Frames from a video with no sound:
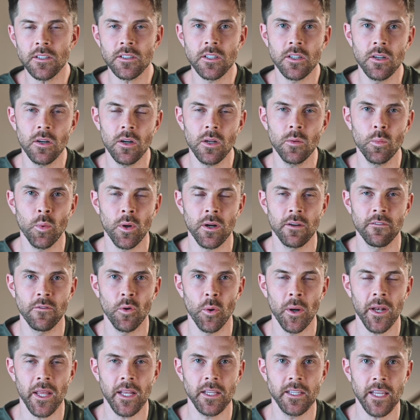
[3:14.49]
is good when
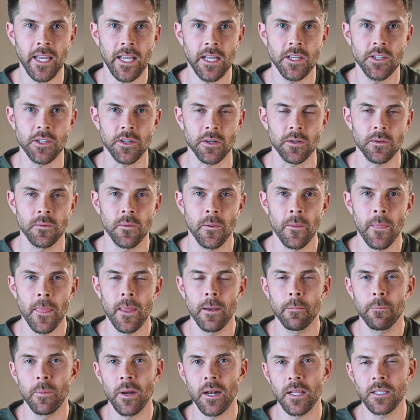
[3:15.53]
avoiding danger,
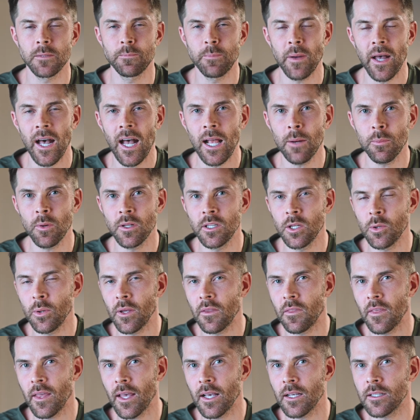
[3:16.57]
but it's bad when doing
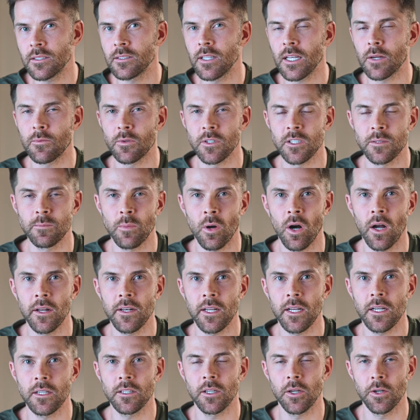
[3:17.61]
things like
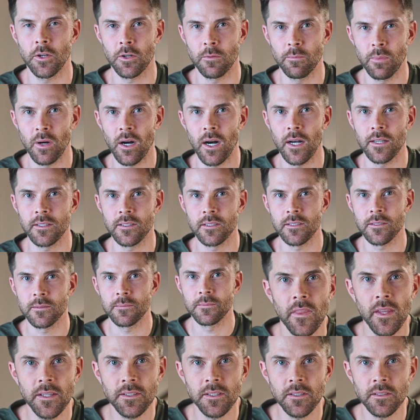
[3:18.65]
responding to your boss.
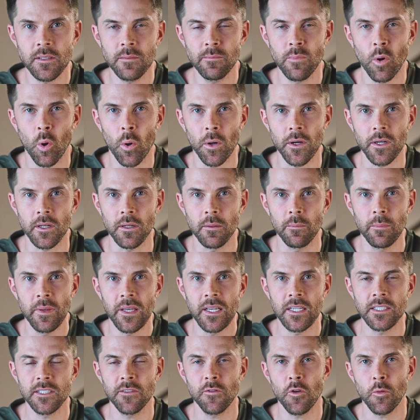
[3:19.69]
This is important
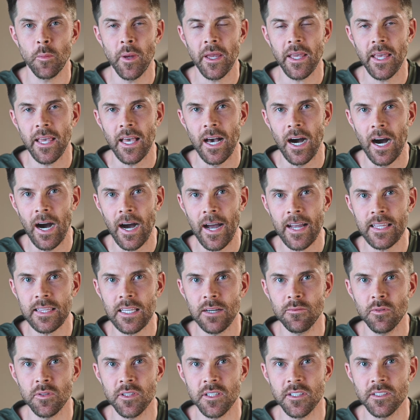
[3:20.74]
because if you're making
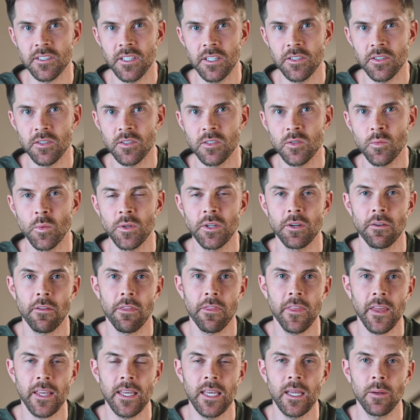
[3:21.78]
high-level decisions when your
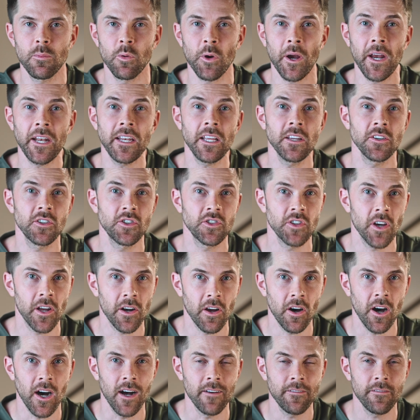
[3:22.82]
thinking brain is shut
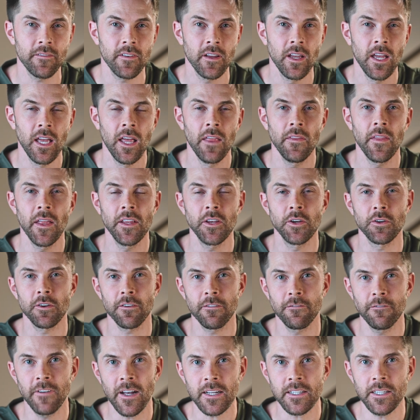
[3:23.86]
off, then you're
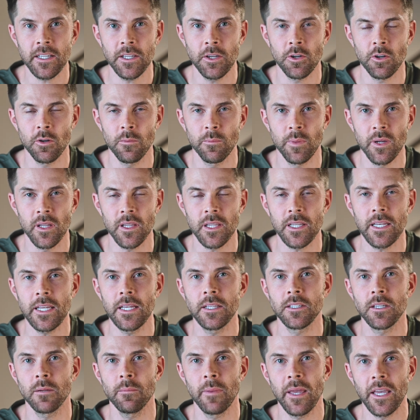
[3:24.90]
affecting your ability
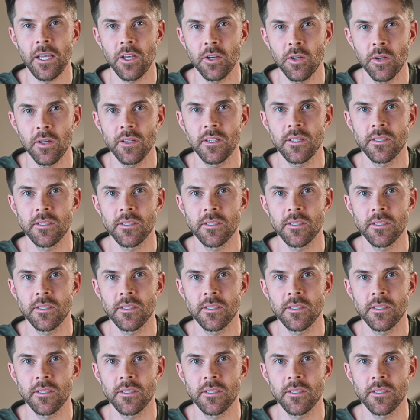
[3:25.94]
to make good